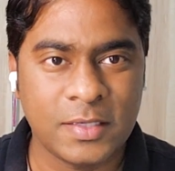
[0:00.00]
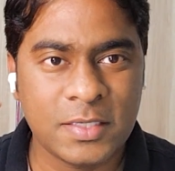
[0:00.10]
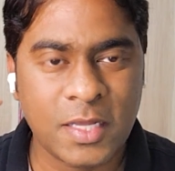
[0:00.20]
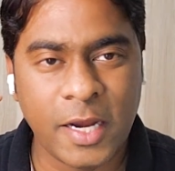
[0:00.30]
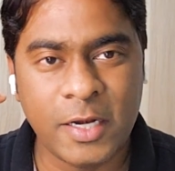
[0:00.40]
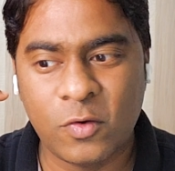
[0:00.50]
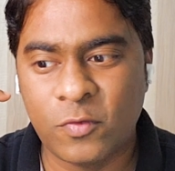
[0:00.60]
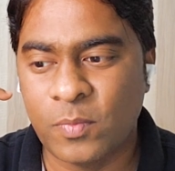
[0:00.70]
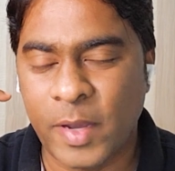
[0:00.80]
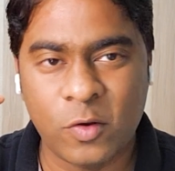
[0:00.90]
this is the
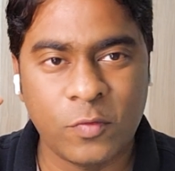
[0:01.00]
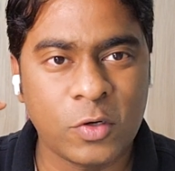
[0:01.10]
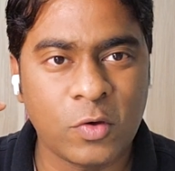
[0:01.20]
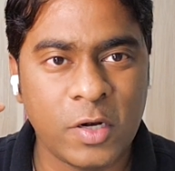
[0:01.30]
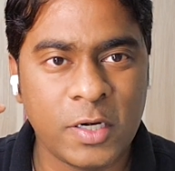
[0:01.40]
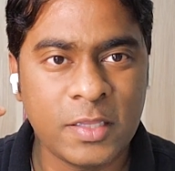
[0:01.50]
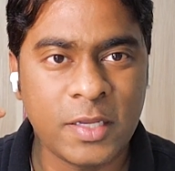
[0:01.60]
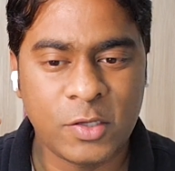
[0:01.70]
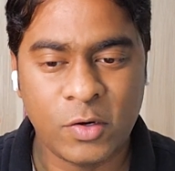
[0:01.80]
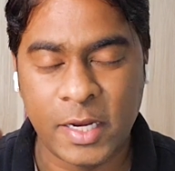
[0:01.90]
kind of microphone
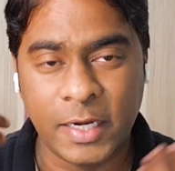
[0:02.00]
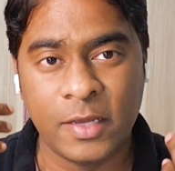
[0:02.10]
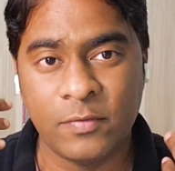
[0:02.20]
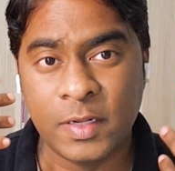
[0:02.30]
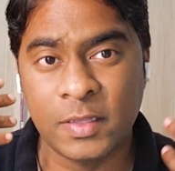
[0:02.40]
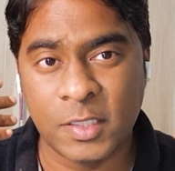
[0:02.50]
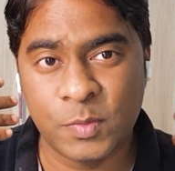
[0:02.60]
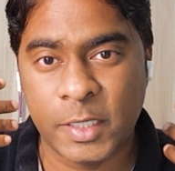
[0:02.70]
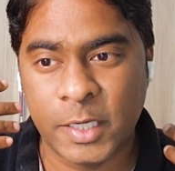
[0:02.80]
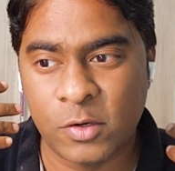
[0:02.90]
quality that you're getting with
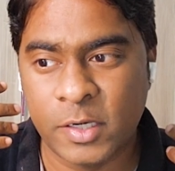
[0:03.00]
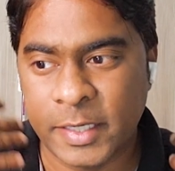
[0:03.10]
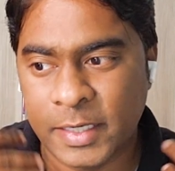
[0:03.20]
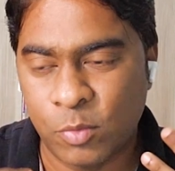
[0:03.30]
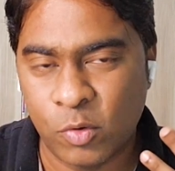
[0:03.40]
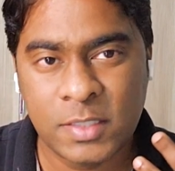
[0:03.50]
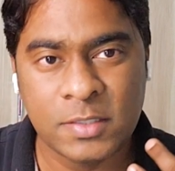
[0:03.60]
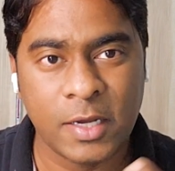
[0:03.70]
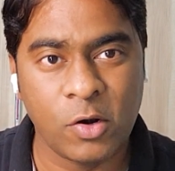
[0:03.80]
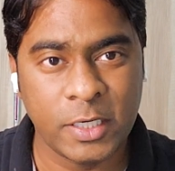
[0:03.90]
this particular
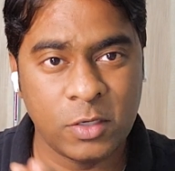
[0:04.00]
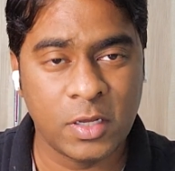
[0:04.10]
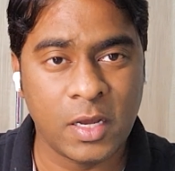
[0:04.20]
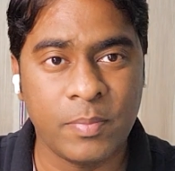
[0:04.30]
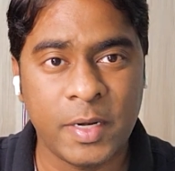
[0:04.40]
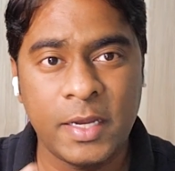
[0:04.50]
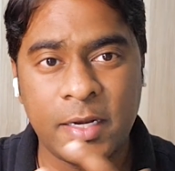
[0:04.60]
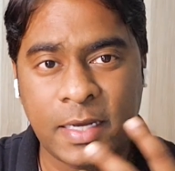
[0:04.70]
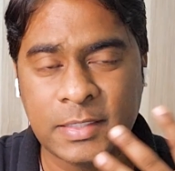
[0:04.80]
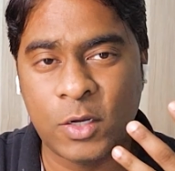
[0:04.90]
TWS. According to the
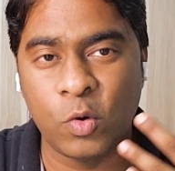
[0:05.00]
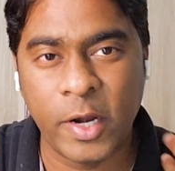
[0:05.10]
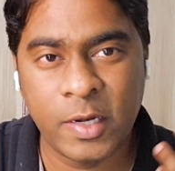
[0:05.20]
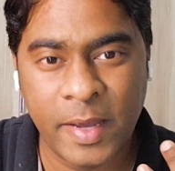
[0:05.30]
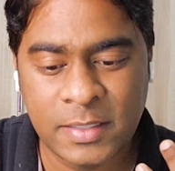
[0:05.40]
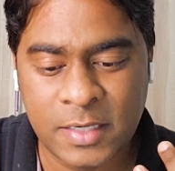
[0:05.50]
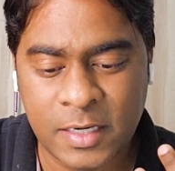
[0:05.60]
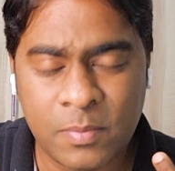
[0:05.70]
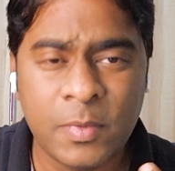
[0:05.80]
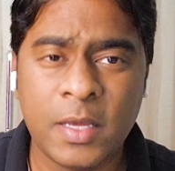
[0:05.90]
company, it has a quad
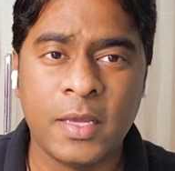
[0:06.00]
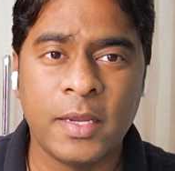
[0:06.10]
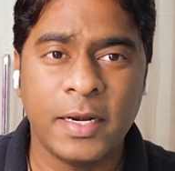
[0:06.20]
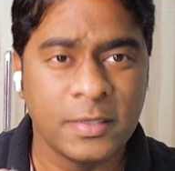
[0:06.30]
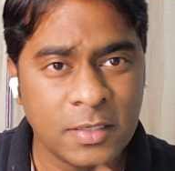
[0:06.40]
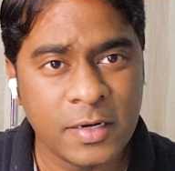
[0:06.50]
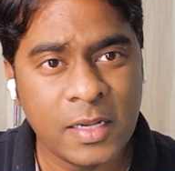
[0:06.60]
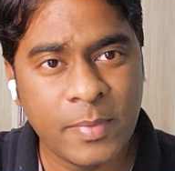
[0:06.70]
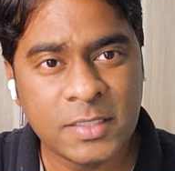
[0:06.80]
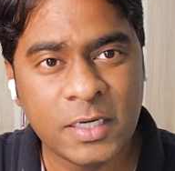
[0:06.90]
mic setup. It
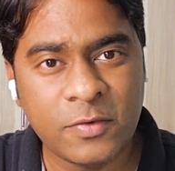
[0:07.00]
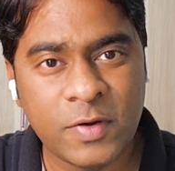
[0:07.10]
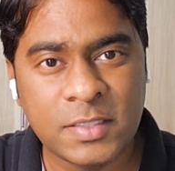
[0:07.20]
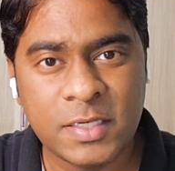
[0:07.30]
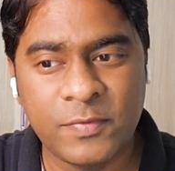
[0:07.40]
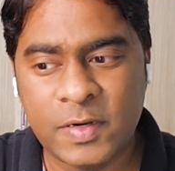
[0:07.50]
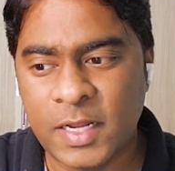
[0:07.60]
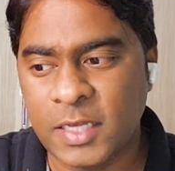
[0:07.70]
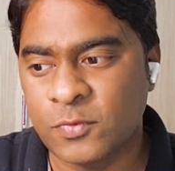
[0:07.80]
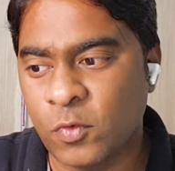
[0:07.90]
doesn't really make a difference
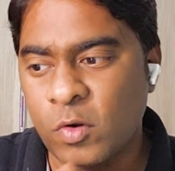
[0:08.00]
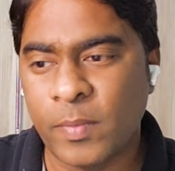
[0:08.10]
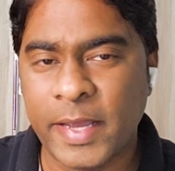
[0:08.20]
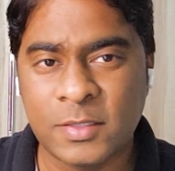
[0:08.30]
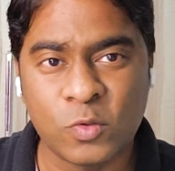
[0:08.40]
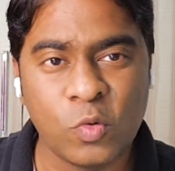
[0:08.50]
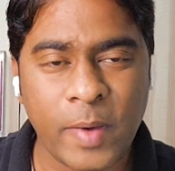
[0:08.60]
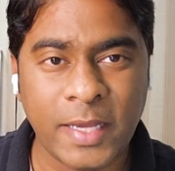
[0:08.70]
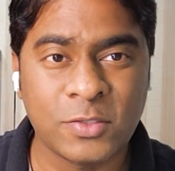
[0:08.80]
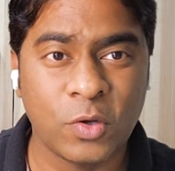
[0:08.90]
if it has 4 mics,
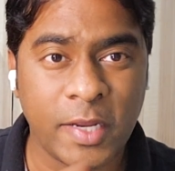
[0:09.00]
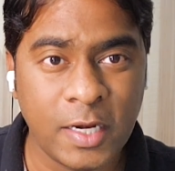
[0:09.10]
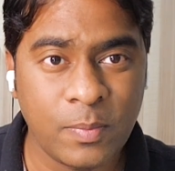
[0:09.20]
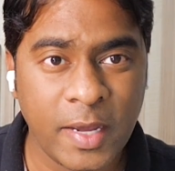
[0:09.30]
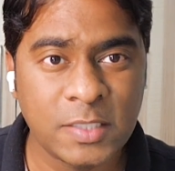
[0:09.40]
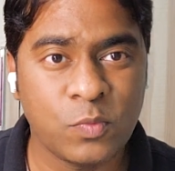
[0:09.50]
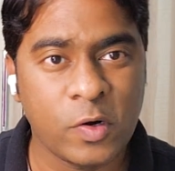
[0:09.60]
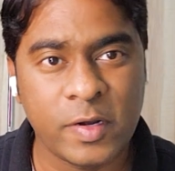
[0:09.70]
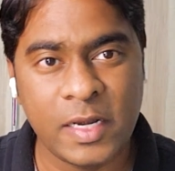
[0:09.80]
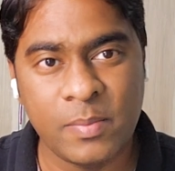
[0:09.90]
2 mics or 8
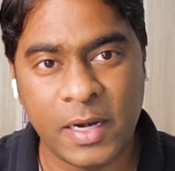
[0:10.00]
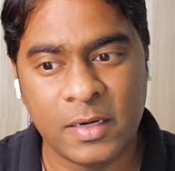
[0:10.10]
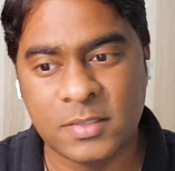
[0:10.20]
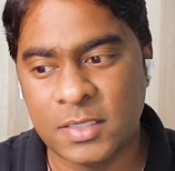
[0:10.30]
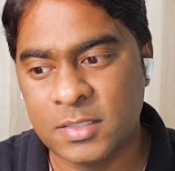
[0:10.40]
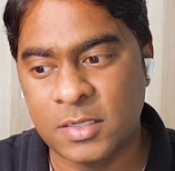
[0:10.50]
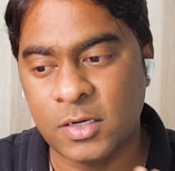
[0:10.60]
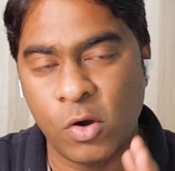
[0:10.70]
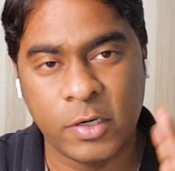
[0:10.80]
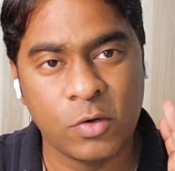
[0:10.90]
mics. What really matters
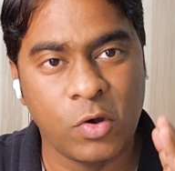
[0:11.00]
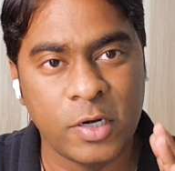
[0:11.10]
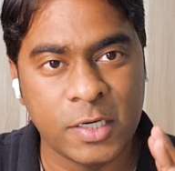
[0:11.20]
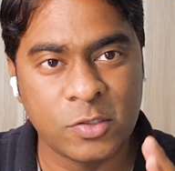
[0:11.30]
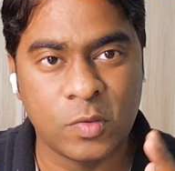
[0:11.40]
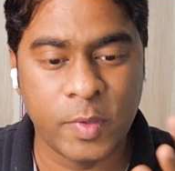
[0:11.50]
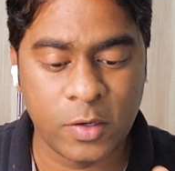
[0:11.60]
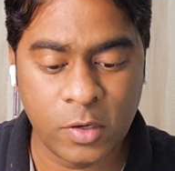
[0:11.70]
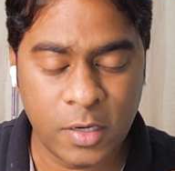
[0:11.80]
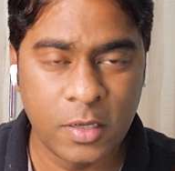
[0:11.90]
is the audio quality
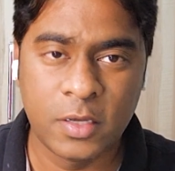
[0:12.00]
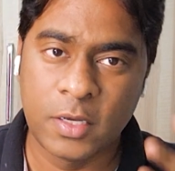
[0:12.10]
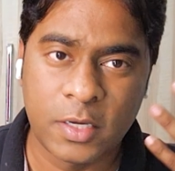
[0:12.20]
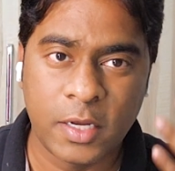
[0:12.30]
should be good.